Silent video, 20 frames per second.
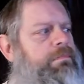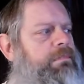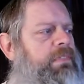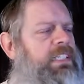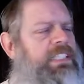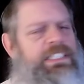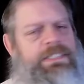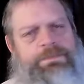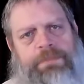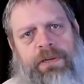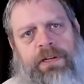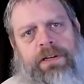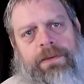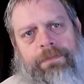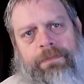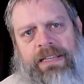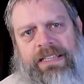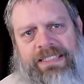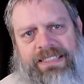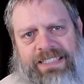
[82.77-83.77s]

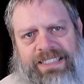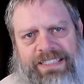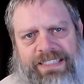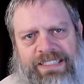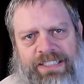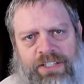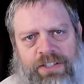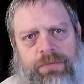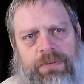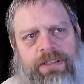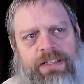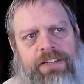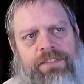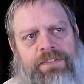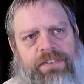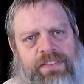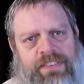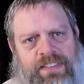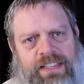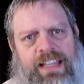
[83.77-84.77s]
experimenting, doing
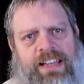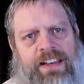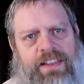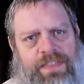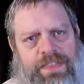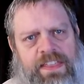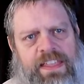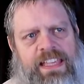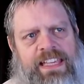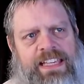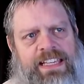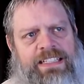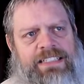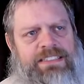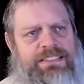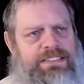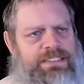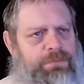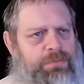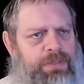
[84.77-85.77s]
different kind of things,